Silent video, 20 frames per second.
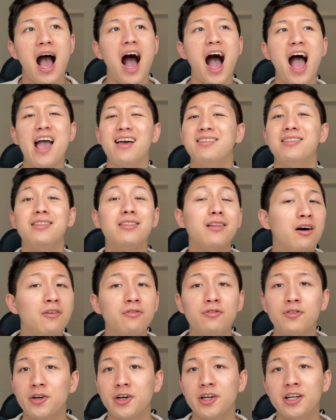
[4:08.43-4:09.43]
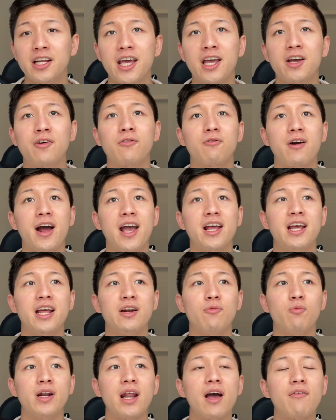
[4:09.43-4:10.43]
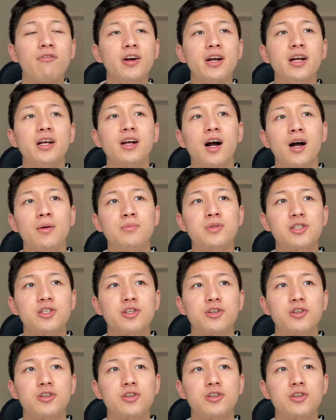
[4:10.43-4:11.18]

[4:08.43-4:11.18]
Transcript: I love learning, right? And whenever it comes